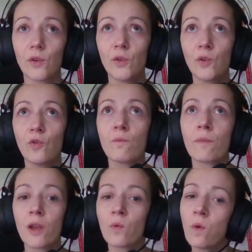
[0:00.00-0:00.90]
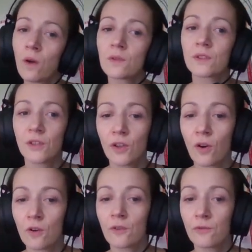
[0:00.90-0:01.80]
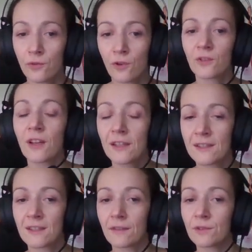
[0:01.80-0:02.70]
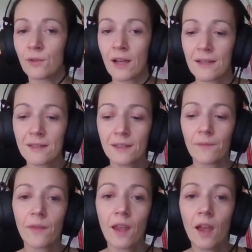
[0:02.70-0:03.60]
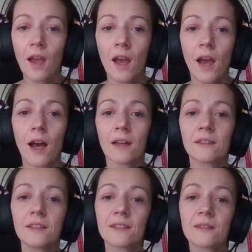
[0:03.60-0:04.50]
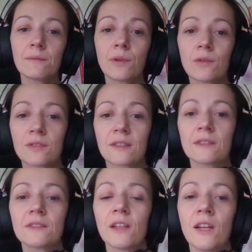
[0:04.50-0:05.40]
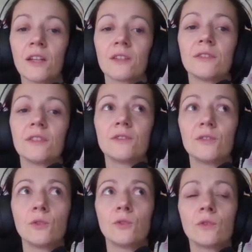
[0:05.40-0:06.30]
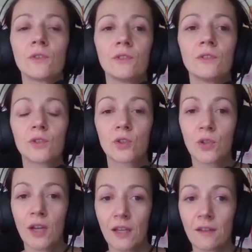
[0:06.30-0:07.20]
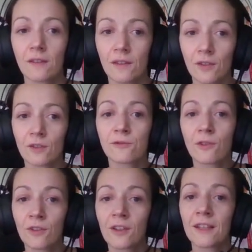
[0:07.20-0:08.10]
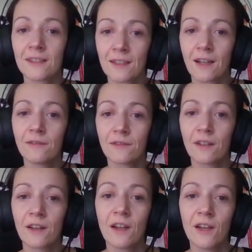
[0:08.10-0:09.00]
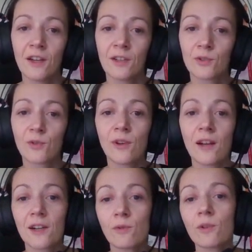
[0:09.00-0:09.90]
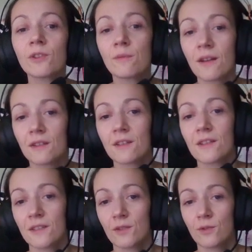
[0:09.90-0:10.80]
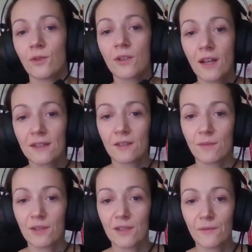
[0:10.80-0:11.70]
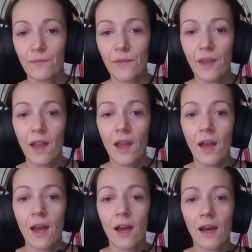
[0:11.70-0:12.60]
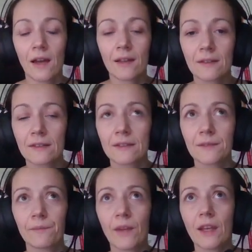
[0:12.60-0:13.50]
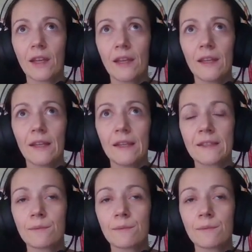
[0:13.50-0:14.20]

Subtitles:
you may want your frontline staff to ask. And this is important that you train your frontline staff to learn what matters to your customers. And it's